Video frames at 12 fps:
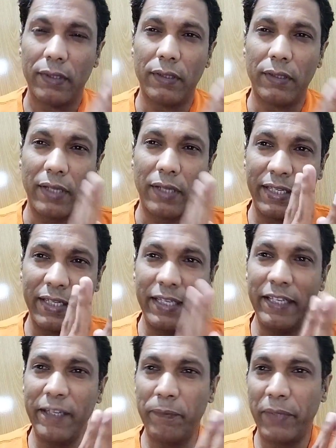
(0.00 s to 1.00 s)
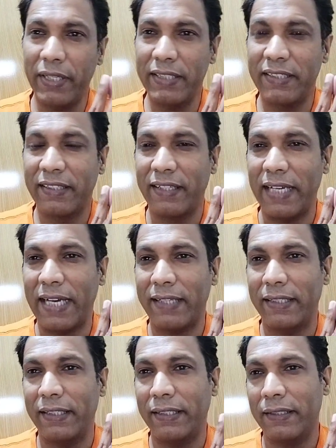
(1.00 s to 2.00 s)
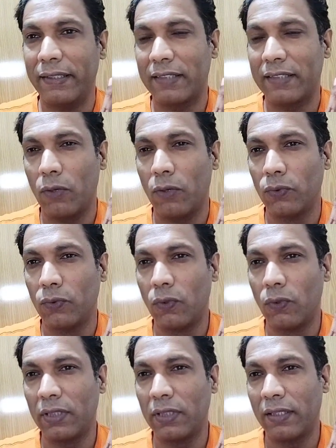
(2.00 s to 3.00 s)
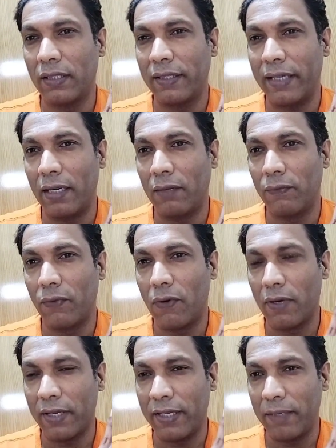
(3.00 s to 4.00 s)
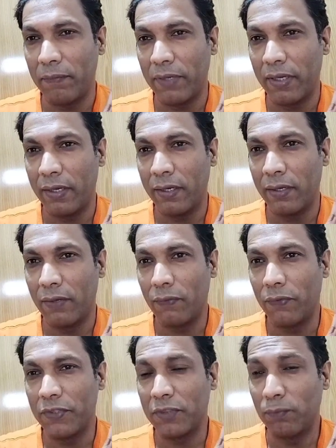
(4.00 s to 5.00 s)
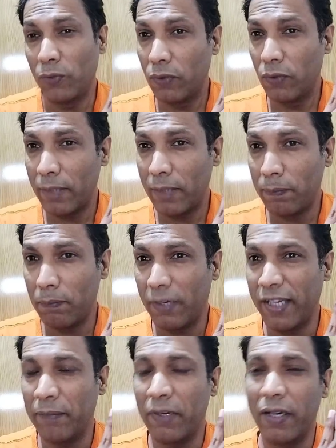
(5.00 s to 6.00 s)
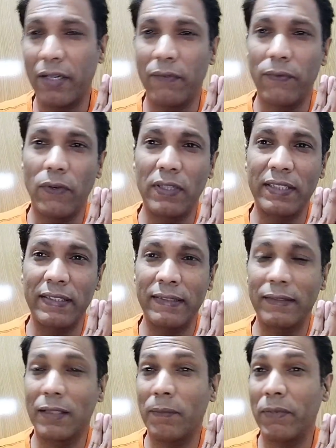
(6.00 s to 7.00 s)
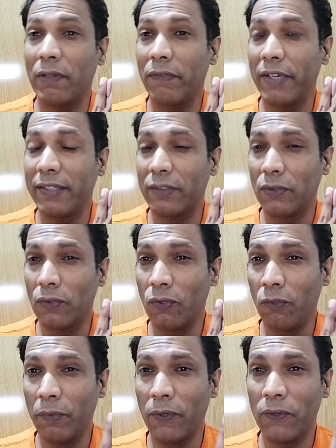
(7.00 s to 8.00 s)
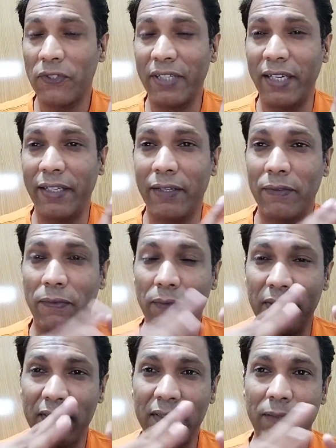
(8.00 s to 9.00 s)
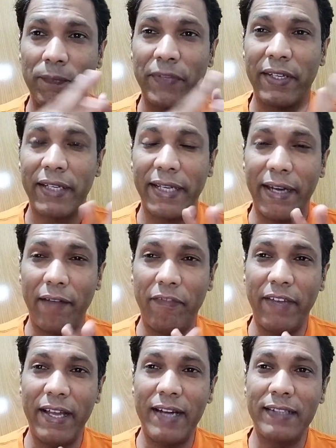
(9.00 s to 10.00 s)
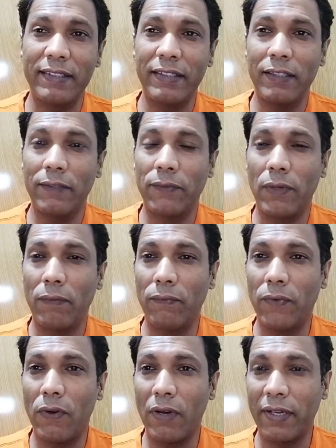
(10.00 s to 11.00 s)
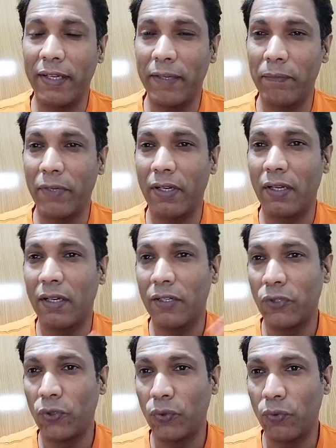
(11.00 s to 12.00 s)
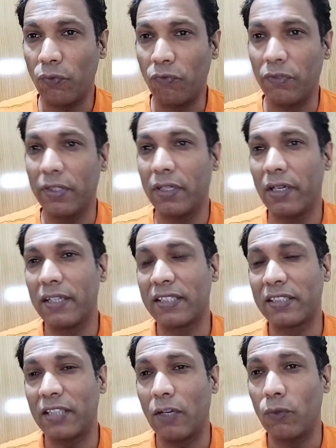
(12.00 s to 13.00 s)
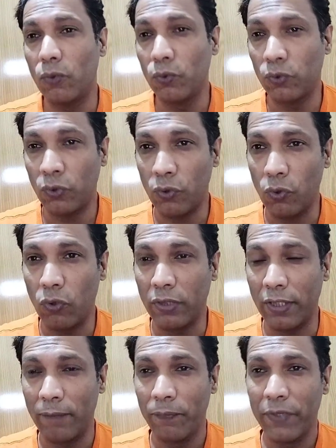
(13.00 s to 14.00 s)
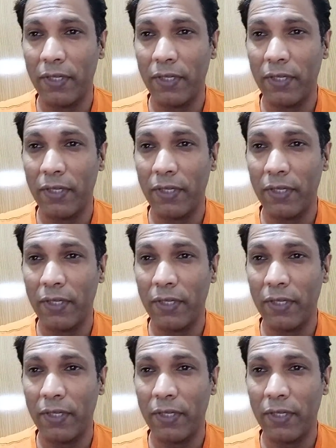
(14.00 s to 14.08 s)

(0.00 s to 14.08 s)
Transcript: A key bridge connecting South Gondar and Wag Hemra was blown up by Amhara forces a couple of days ago because TDF was advancing from Wag Hemra towards South Gondar.